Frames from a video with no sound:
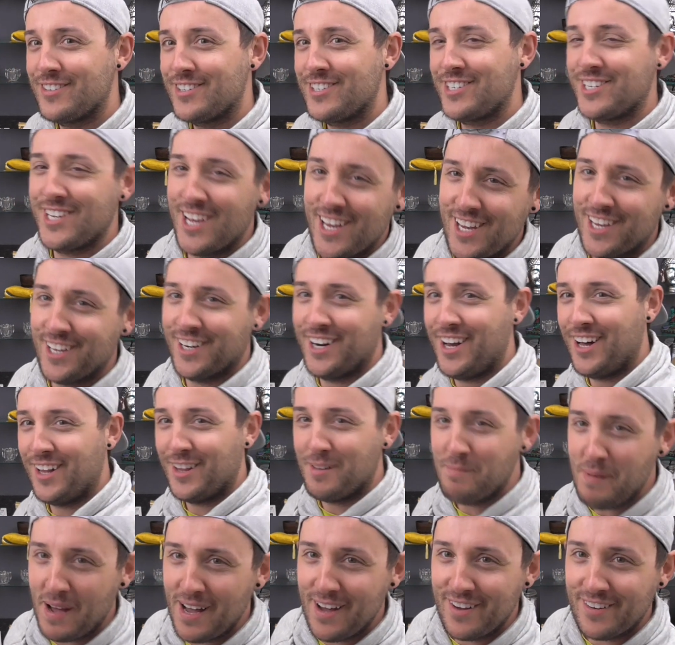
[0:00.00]
shake it
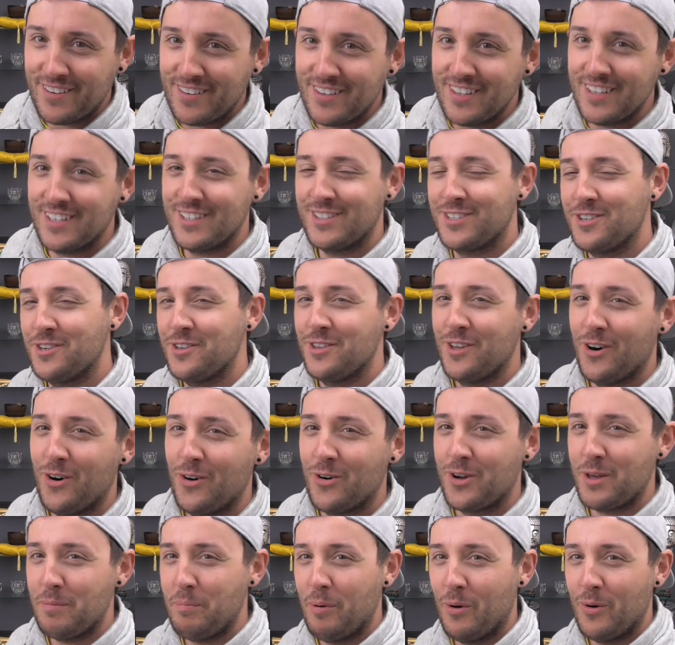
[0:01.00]
all about, and do the
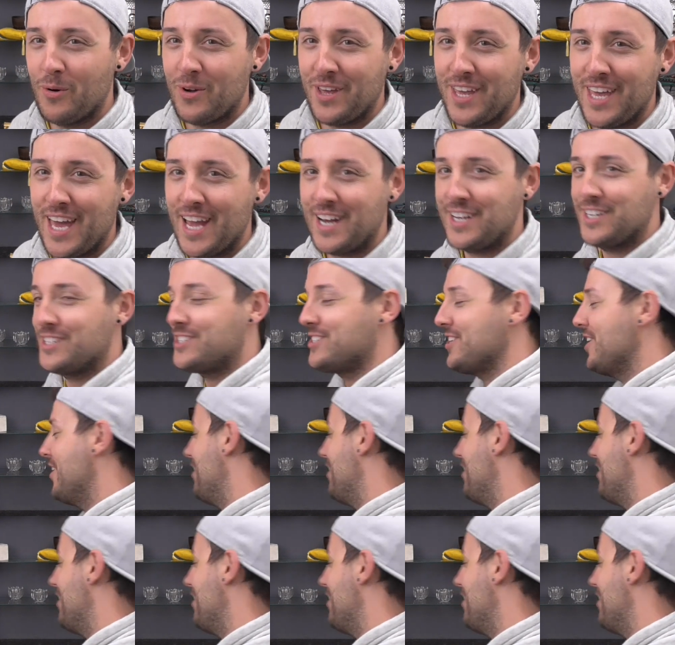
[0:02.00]
Hokey Pokey, and you